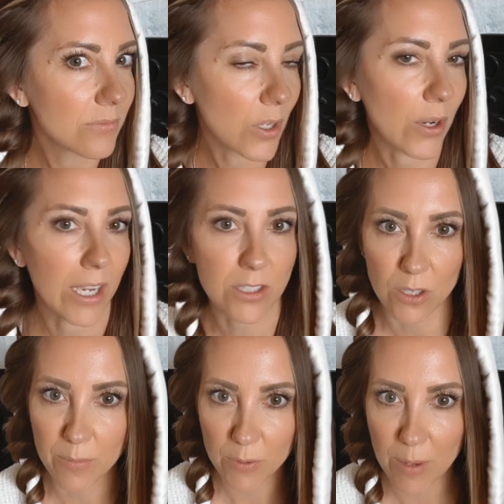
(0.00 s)
Okay, so I'm
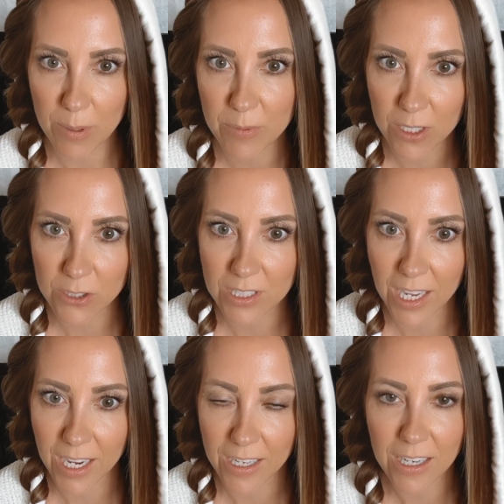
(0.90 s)
gonna wrap up the other
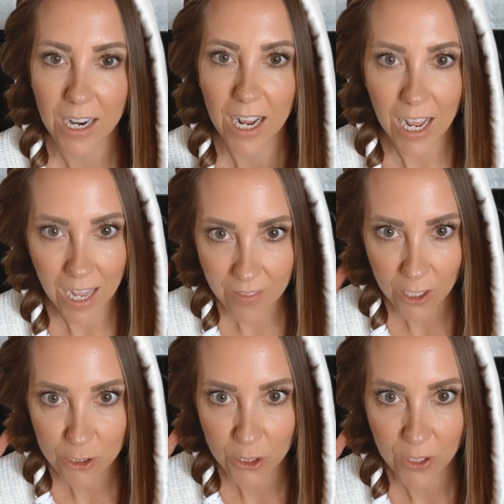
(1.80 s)
side, and then I'll
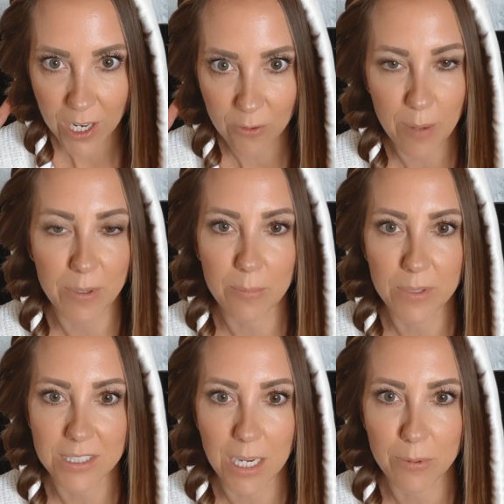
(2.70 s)
show you how to wrap it up on
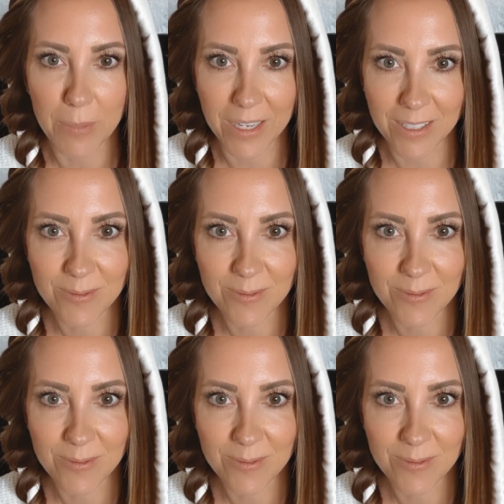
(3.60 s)
the top of my head.